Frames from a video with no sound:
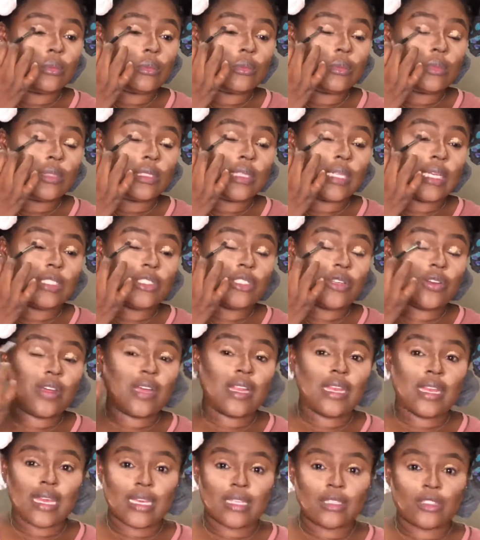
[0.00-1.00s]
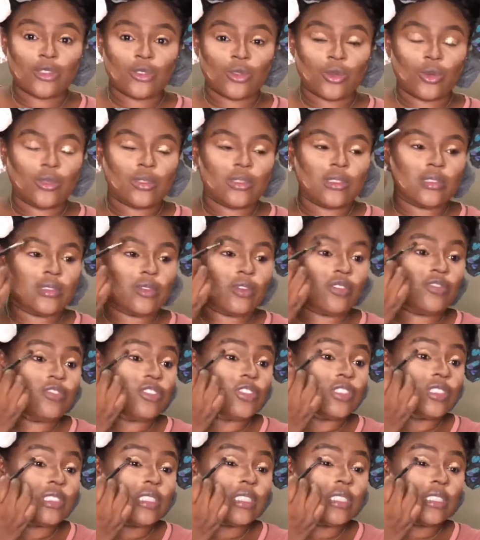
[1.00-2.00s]
natural light source,
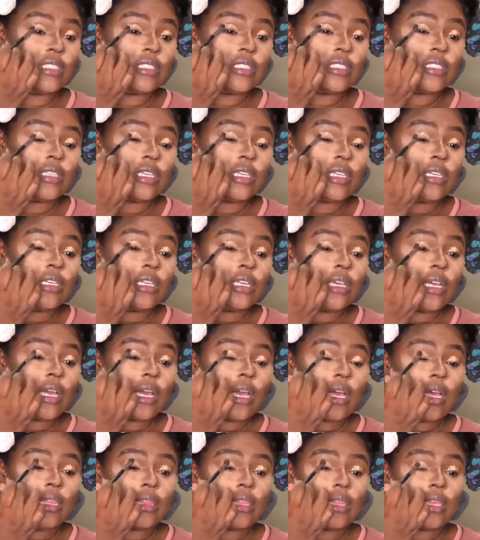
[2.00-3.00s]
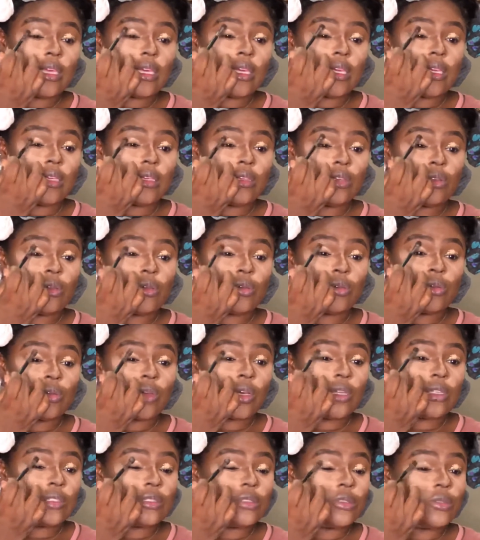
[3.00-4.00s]
obviously, and then you could
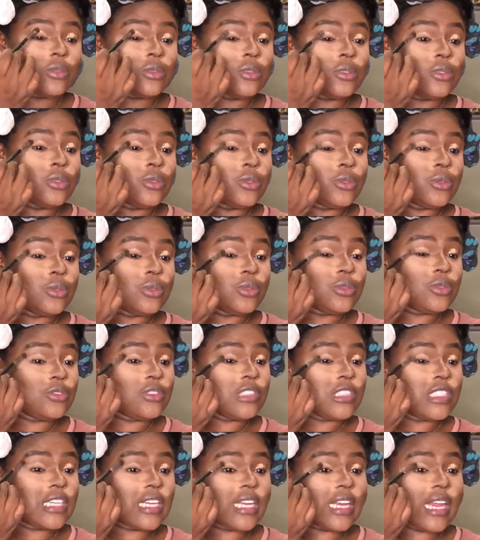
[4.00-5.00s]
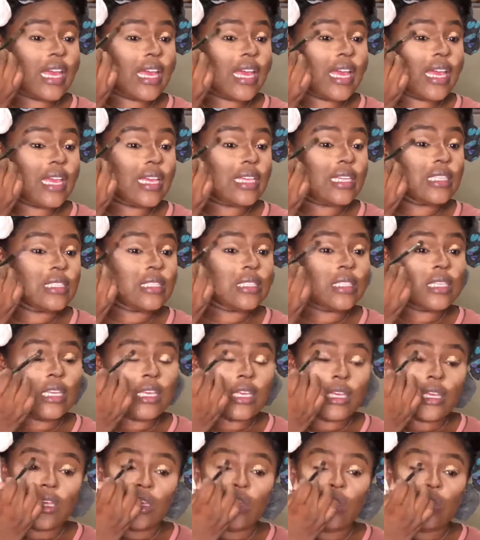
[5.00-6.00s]
also use ring lights,
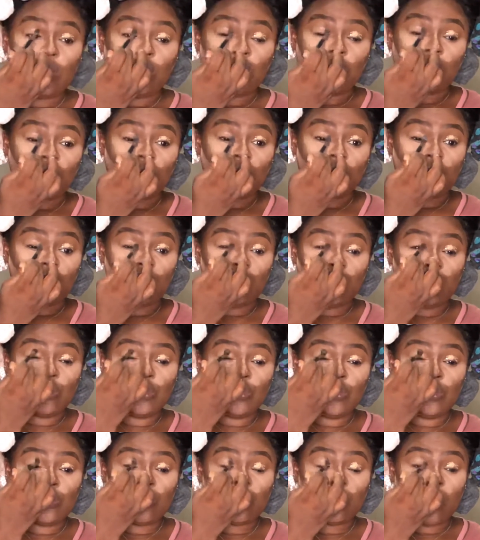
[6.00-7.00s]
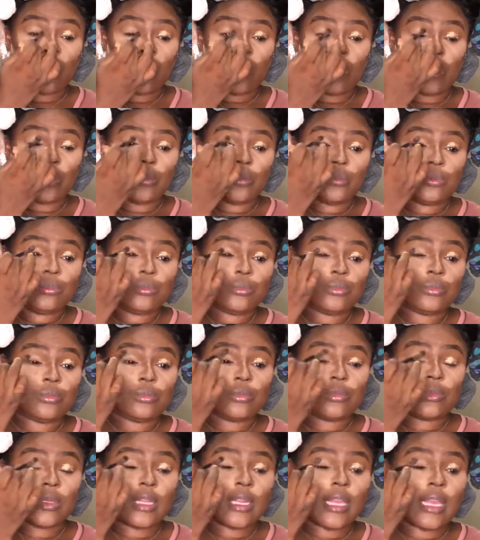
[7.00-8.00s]
you could use
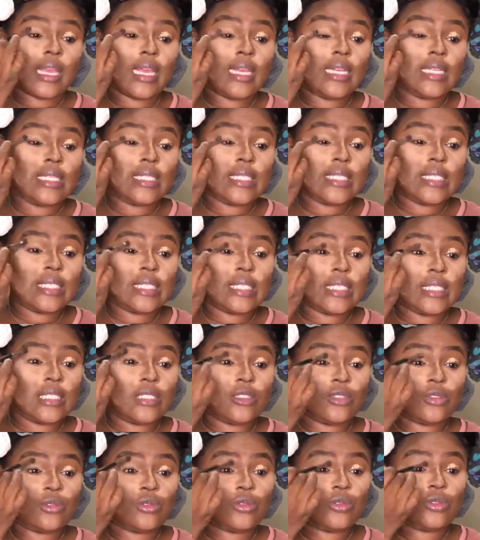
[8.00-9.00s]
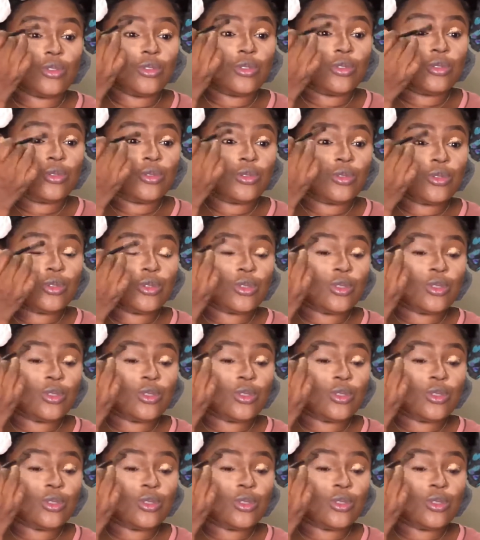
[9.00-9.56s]
LED, you could use